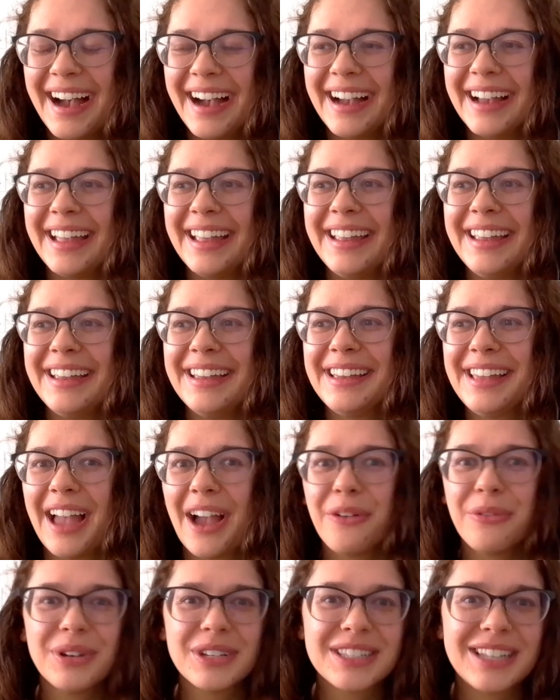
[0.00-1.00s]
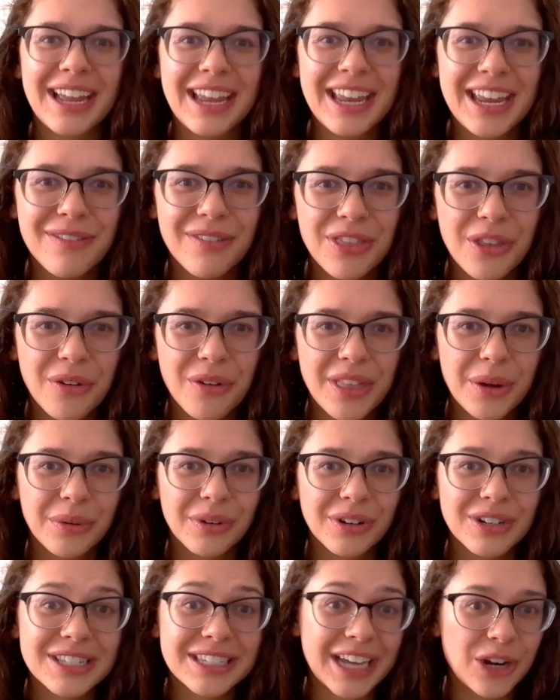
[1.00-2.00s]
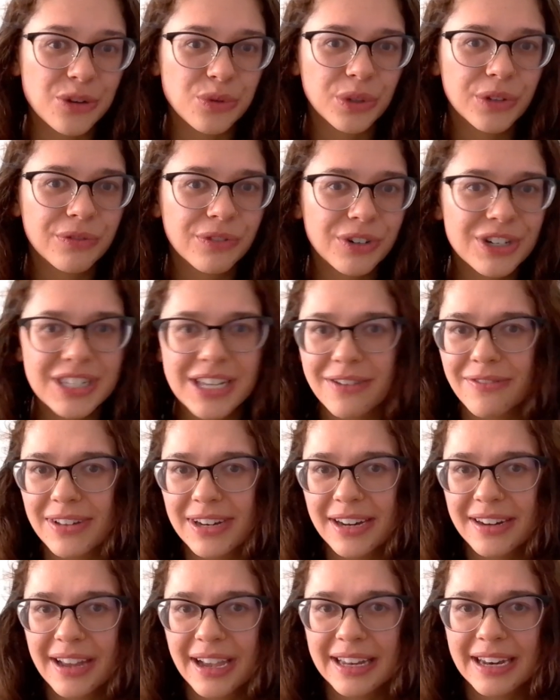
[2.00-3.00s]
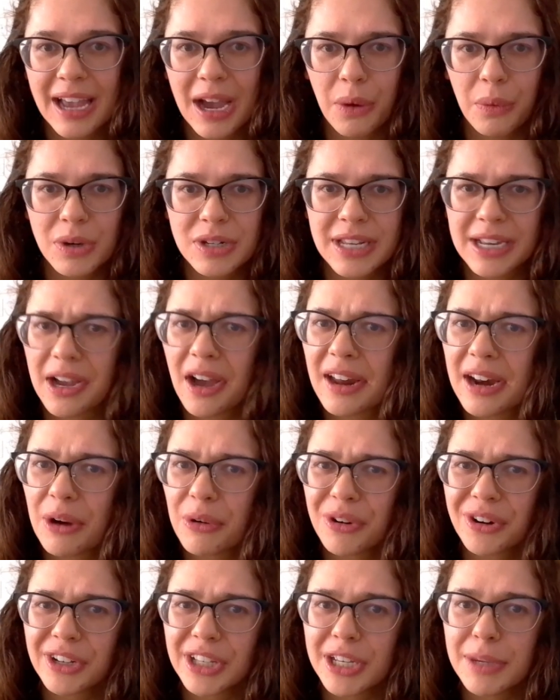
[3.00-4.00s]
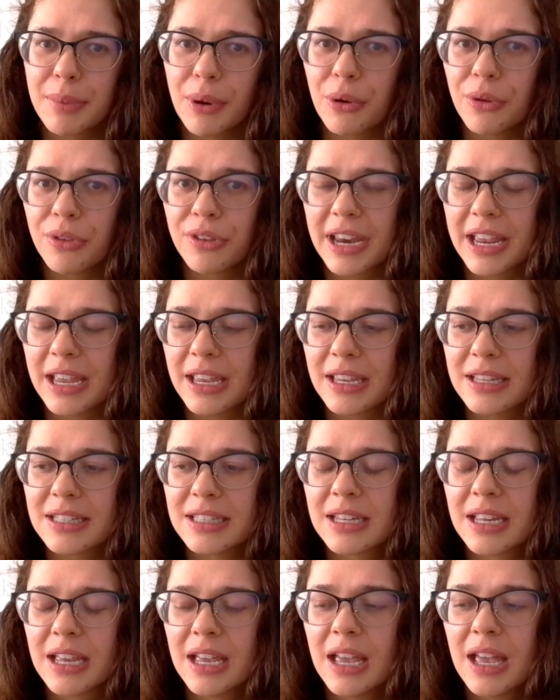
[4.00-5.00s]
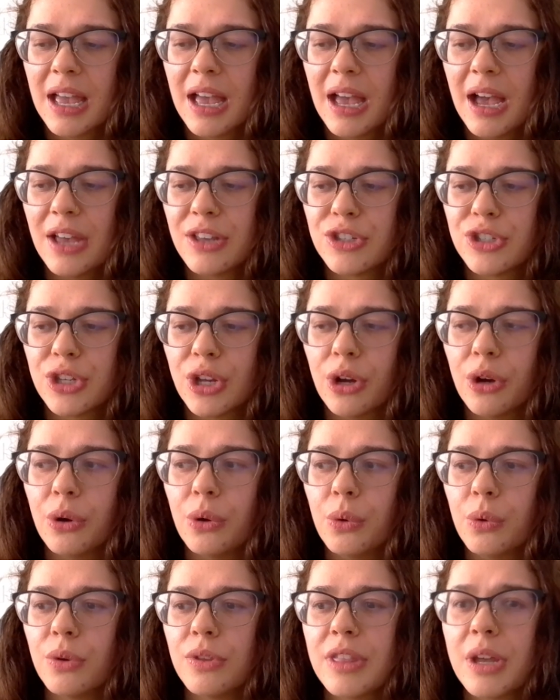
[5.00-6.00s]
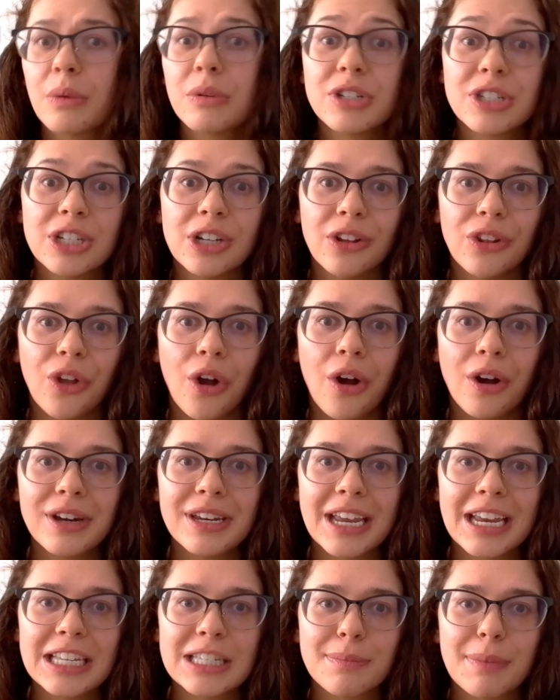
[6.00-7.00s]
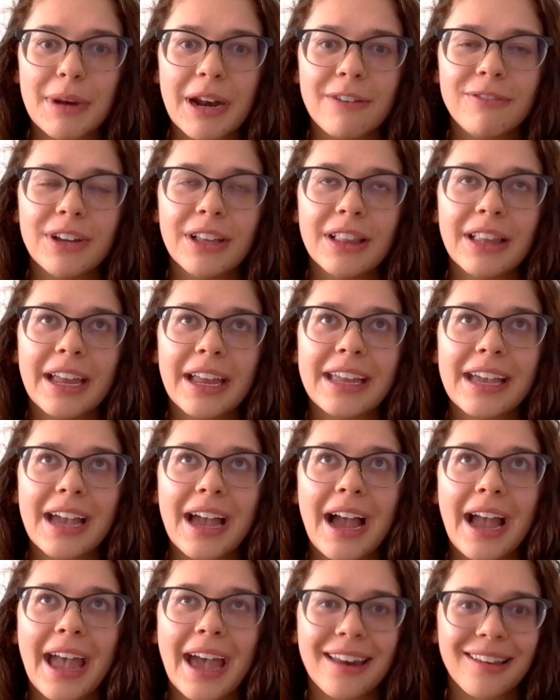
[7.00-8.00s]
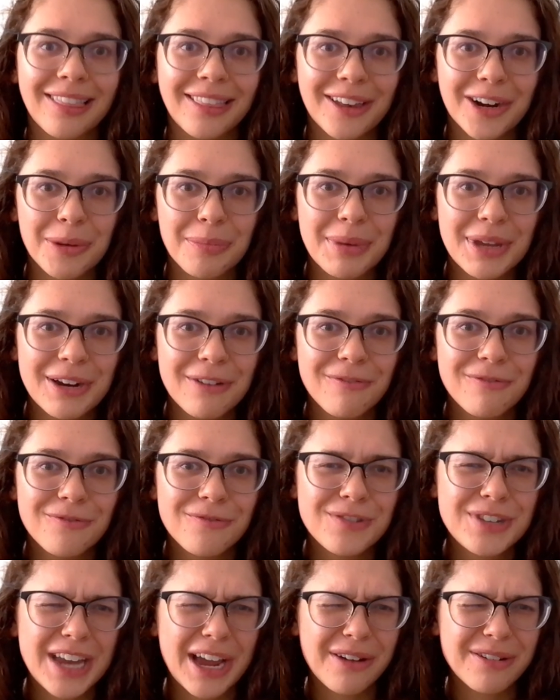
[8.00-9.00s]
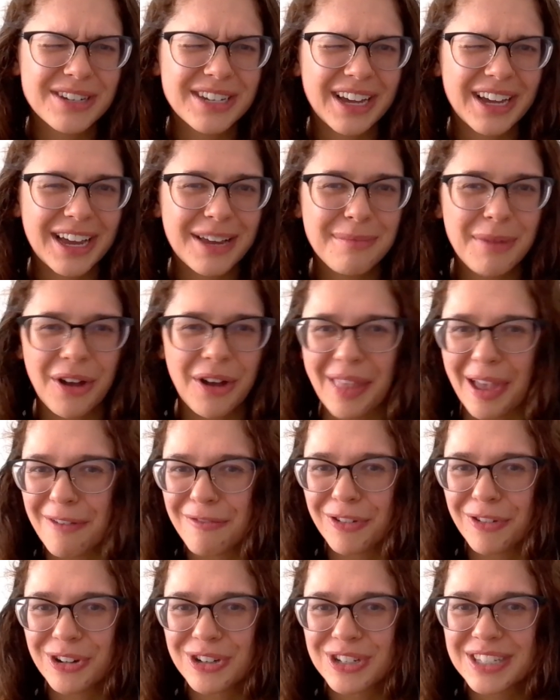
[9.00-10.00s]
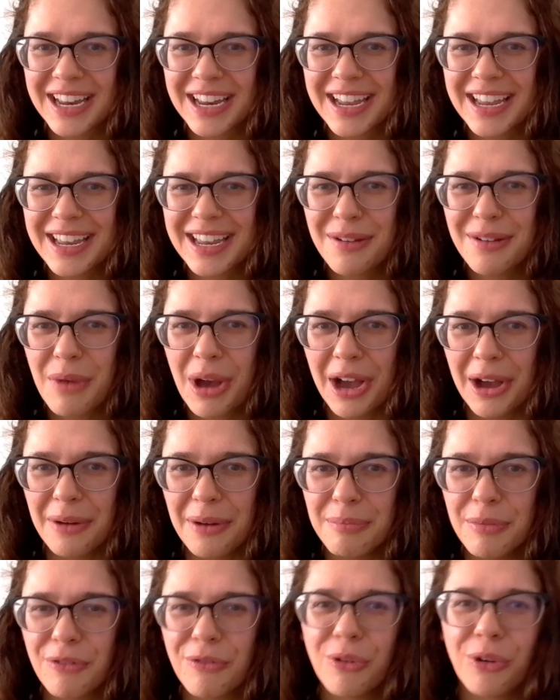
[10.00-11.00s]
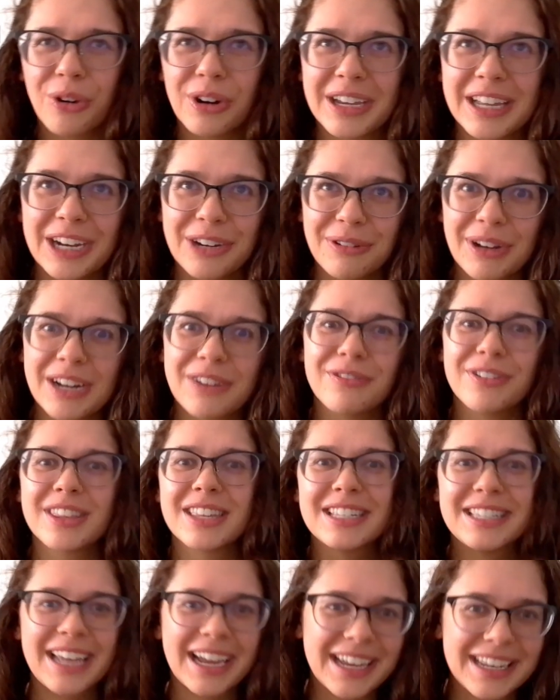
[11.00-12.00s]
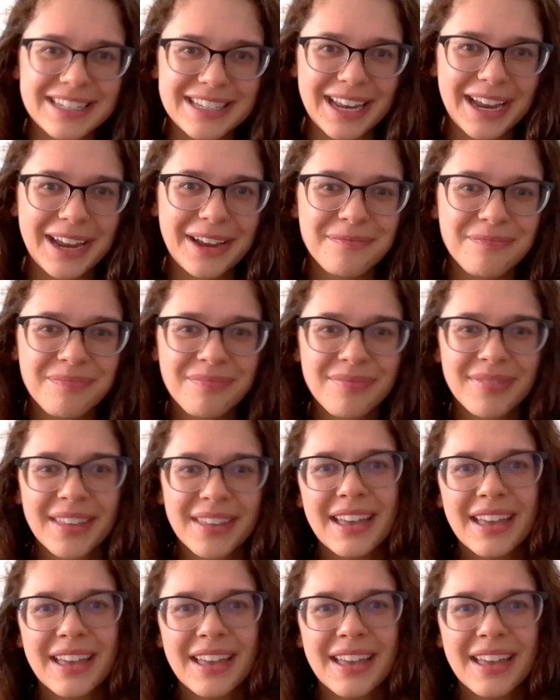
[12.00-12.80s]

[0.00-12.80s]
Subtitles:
I will say, even though they were scheduled for 7 and 9 hours, I got out early both days, so they were still long days, but I feel like I had a little bit of downtime on that first day, before getting ready for the second day.